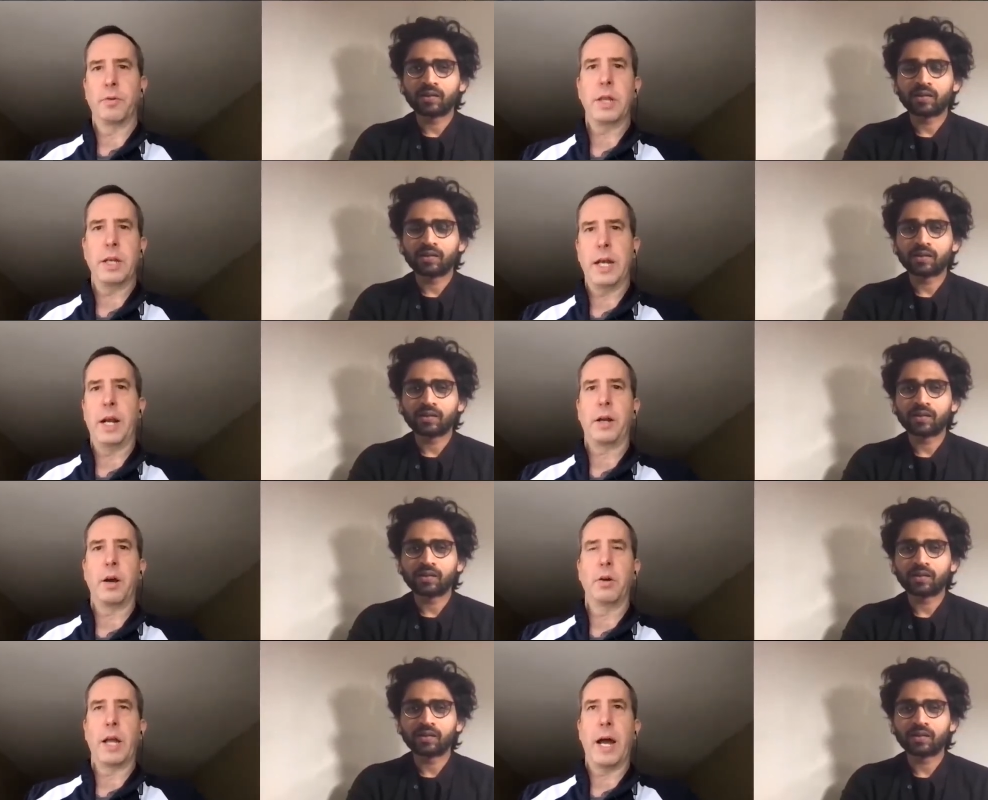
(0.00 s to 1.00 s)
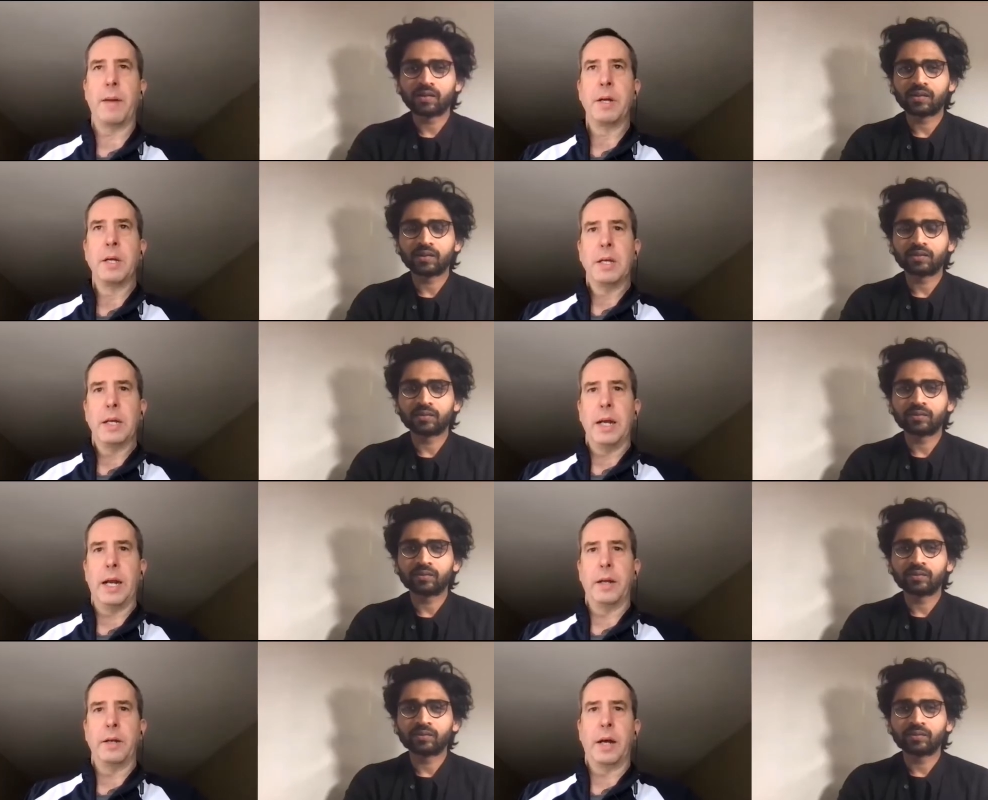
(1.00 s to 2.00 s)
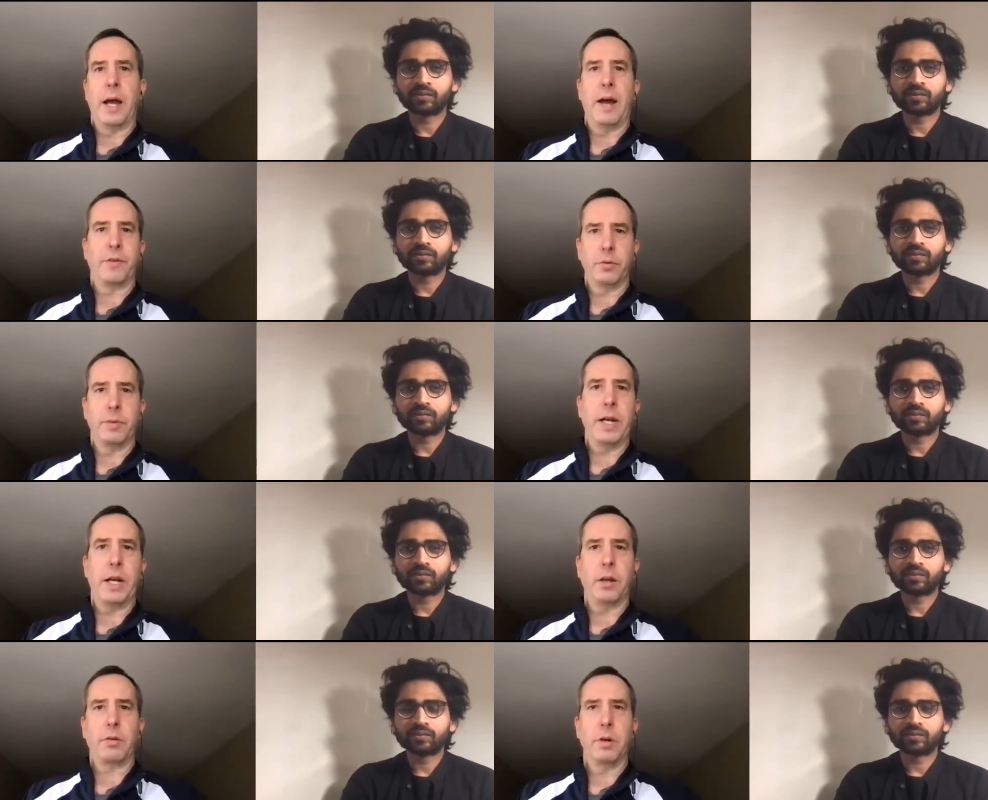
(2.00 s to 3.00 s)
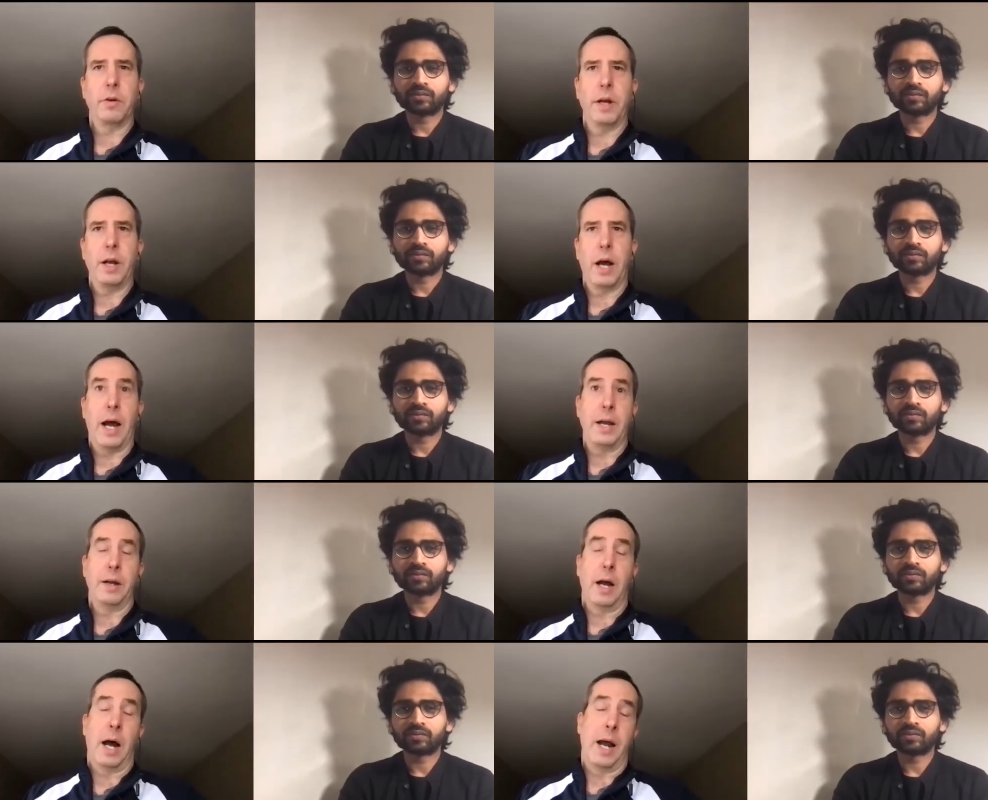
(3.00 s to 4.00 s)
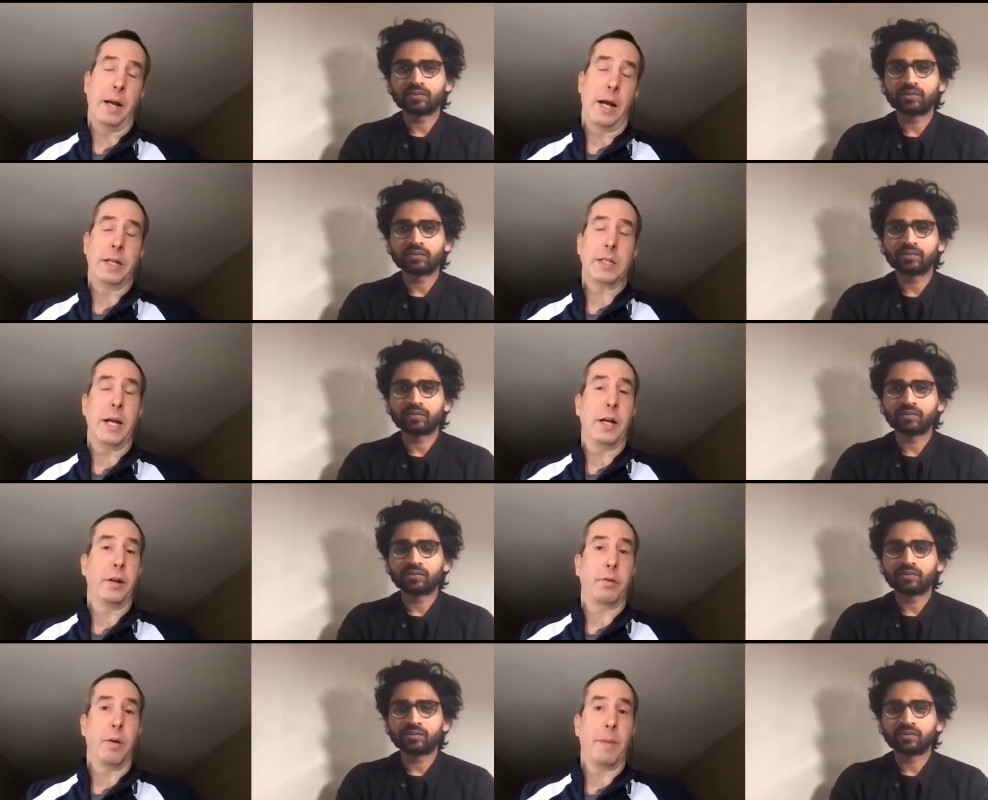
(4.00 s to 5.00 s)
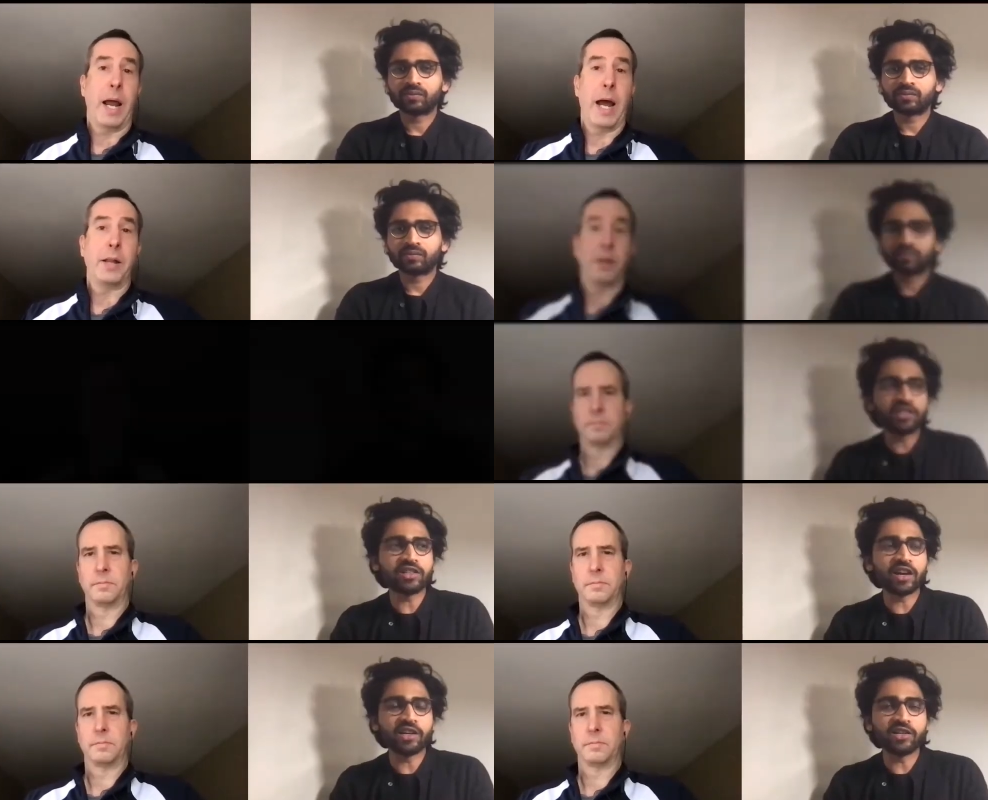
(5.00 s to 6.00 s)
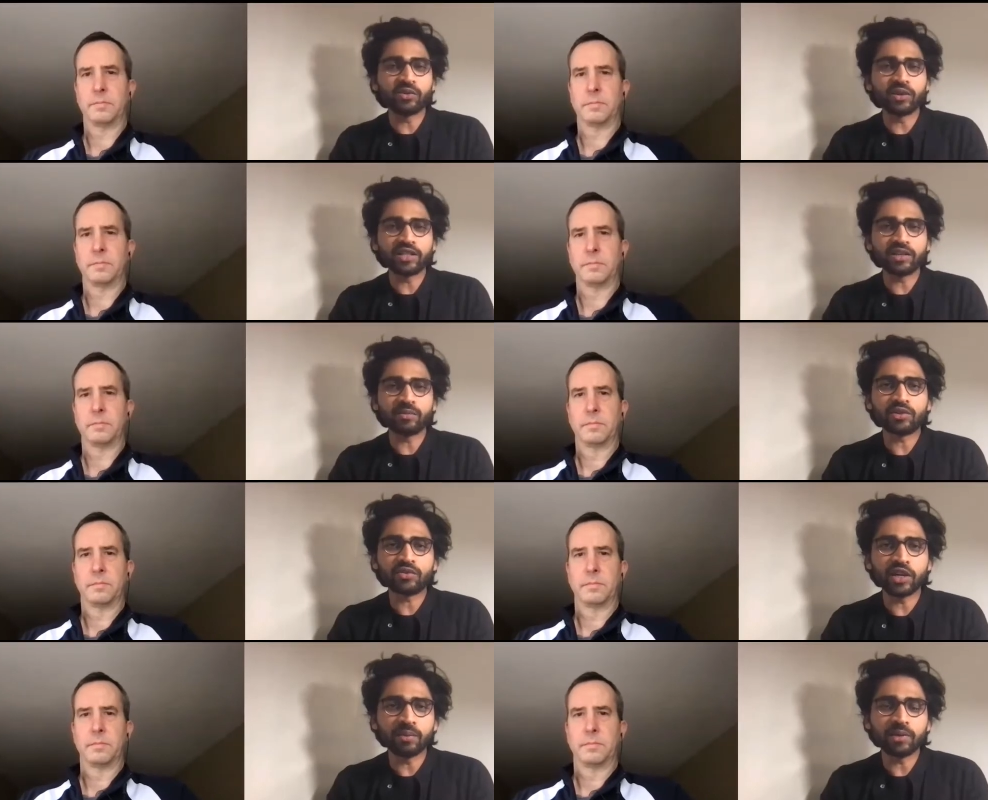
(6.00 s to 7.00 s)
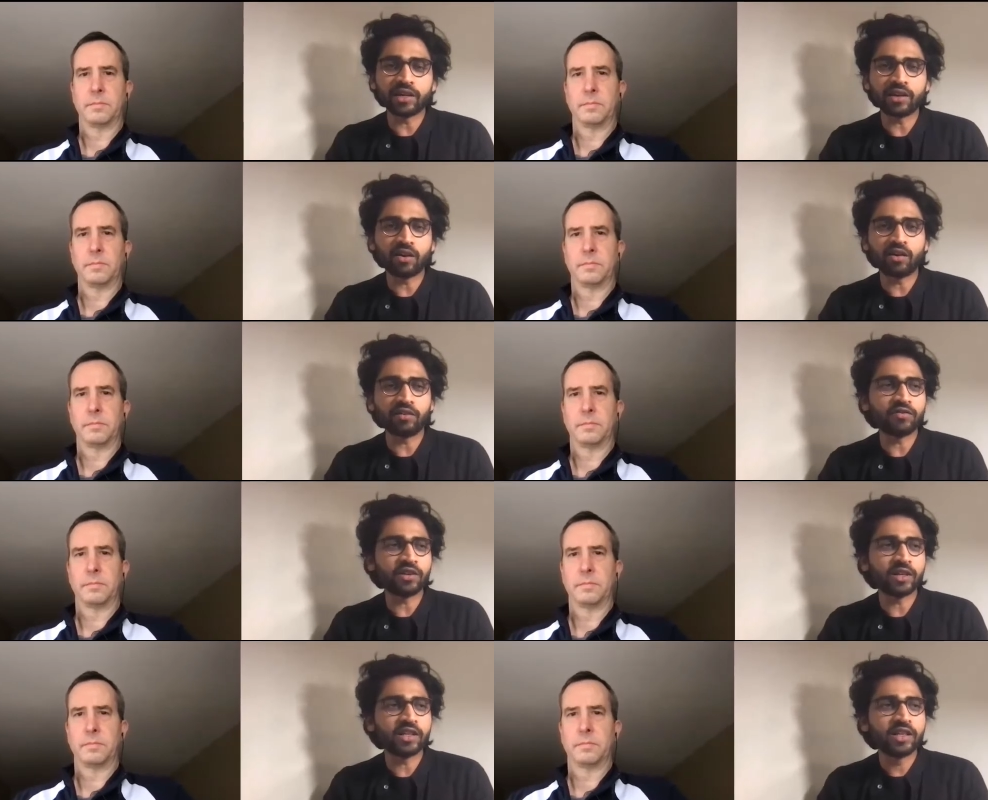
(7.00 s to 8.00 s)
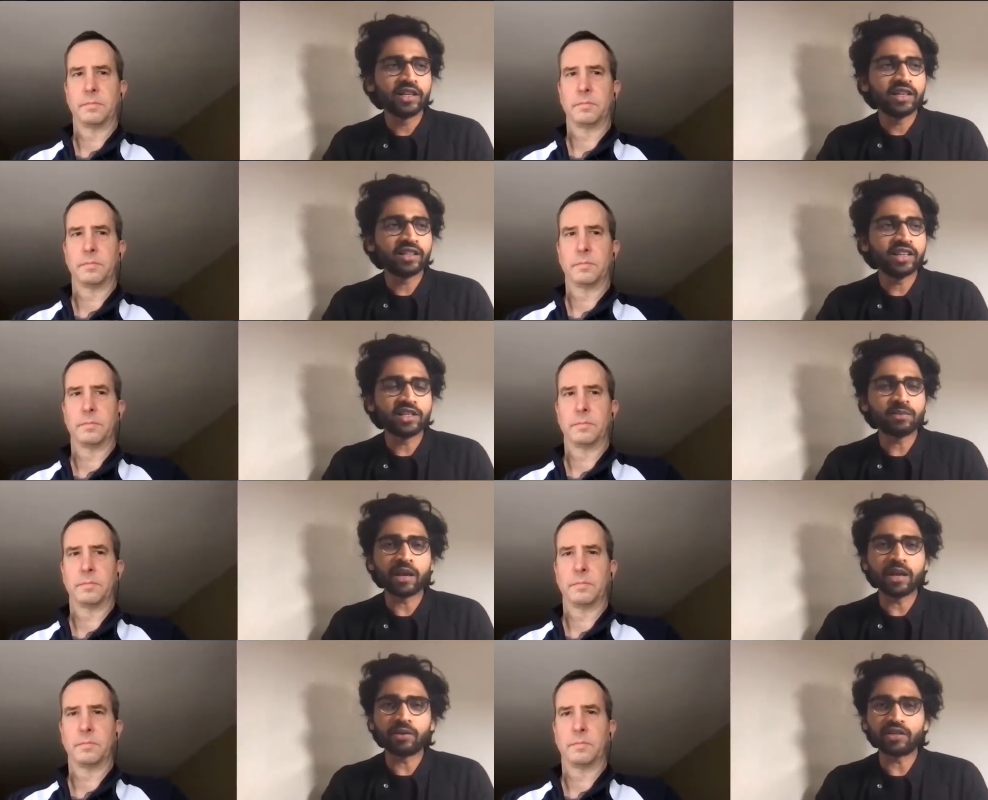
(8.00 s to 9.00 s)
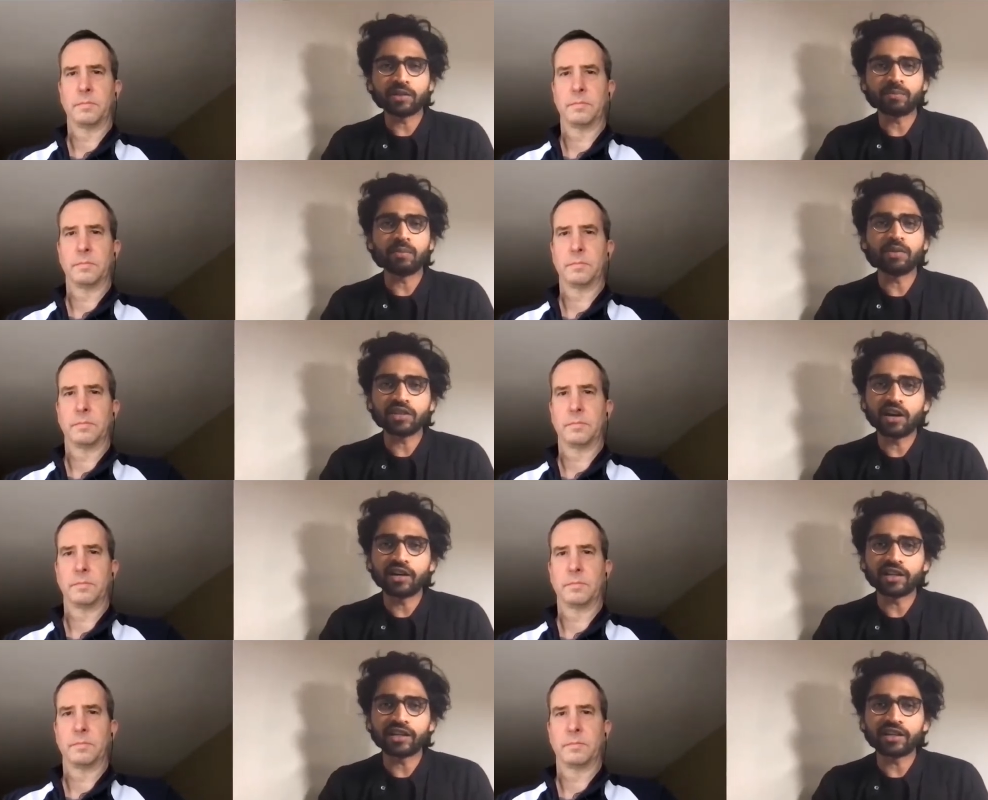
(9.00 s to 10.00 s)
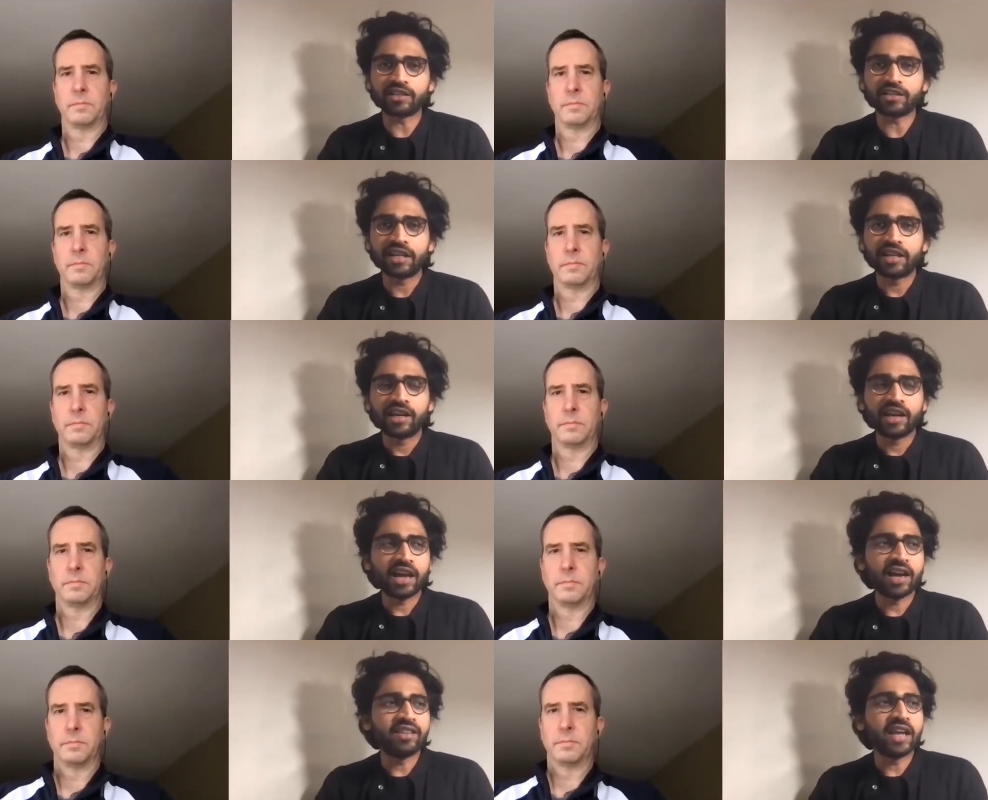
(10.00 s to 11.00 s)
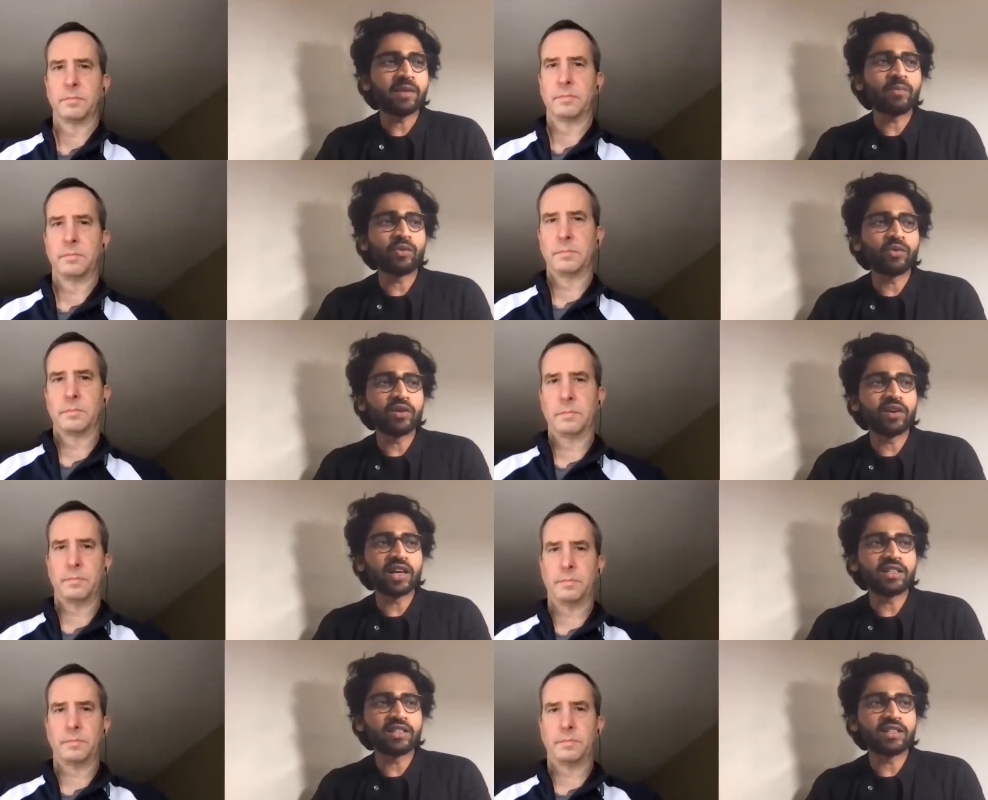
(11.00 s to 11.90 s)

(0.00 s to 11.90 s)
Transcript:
Speaker 1: the data collab. And uh, after reading through it, I, I, I, decided to throw my hat in the we ring. We started
Speaker 2: doing some scraping of uh, these papers and published articles. At that point, we realized